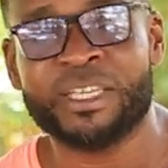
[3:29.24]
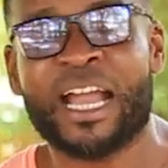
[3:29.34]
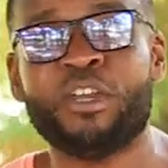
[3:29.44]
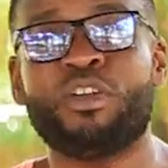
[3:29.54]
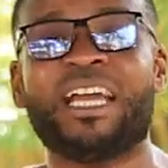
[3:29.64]

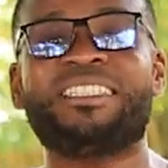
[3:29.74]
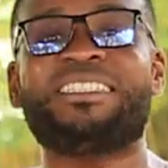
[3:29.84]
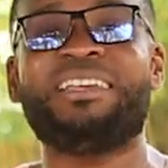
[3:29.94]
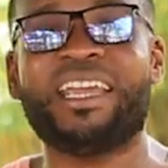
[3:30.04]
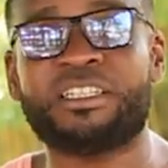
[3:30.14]
And you
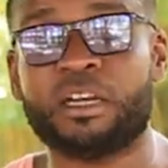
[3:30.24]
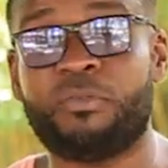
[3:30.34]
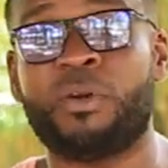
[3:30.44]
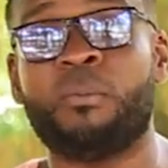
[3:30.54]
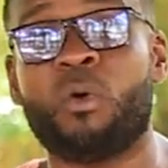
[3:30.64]
get data
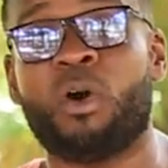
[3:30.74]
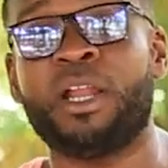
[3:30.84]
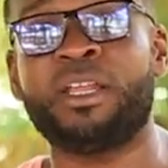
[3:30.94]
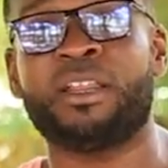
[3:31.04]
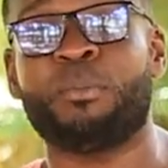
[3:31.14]
from
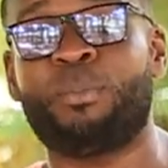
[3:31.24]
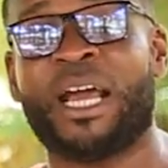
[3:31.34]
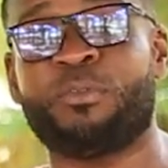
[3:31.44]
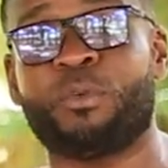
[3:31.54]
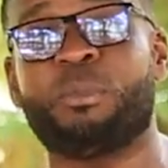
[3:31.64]
all the other
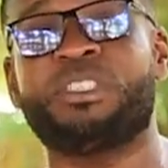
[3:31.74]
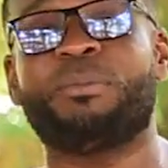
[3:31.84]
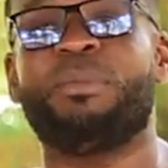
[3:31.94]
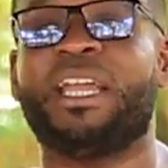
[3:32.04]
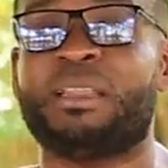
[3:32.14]
platforms
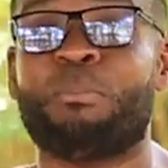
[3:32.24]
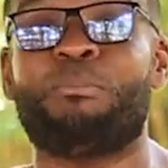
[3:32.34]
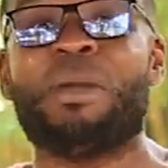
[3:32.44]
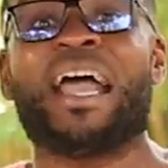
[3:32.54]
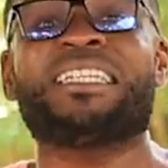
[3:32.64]
to make the
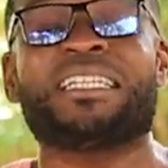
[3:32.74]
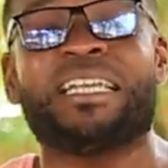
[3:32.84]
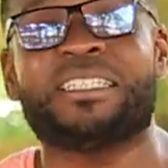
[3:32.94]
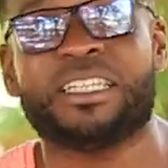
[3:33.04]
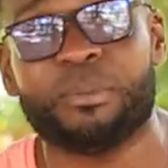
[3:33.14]
best
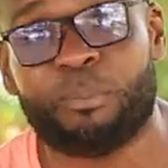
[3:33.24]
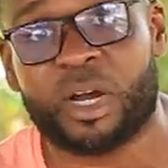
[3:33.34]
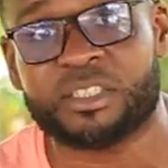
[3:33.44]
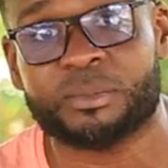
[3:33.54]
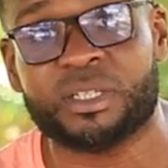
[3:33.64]
listing
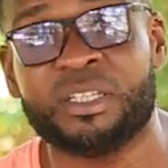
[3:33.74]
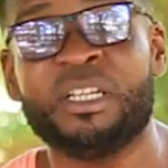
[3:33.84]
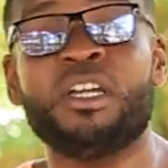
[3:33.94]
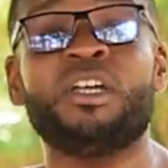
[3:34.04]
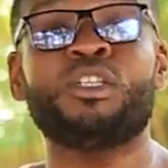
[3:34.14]
possible
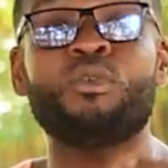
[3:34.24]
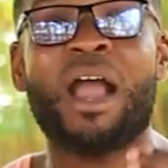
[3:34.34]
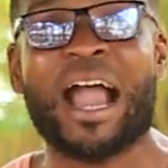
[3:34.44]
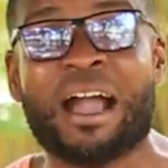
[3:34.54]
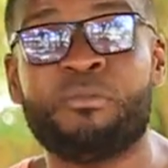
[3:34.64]
to
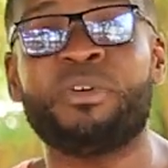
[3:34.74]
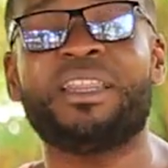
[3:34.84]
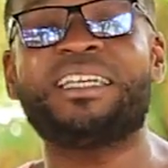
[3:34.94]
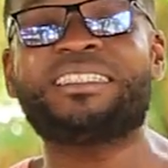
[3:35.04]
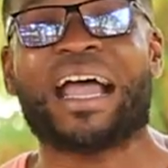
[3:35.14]
have
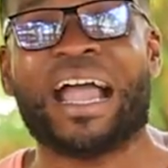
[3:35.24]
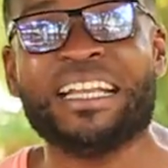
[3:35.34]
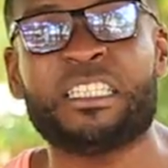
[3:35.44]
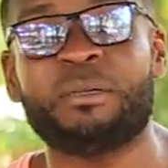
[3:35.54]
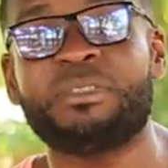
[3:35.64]
this
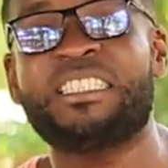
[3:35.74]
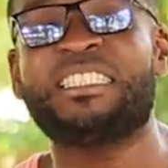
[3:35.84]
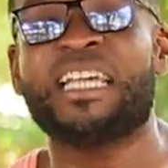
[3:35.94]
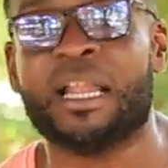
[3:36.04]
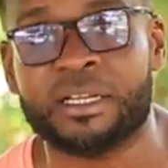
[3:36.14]
item
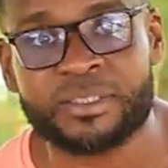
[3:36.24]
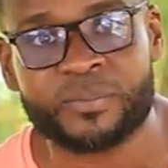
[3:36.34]
sell.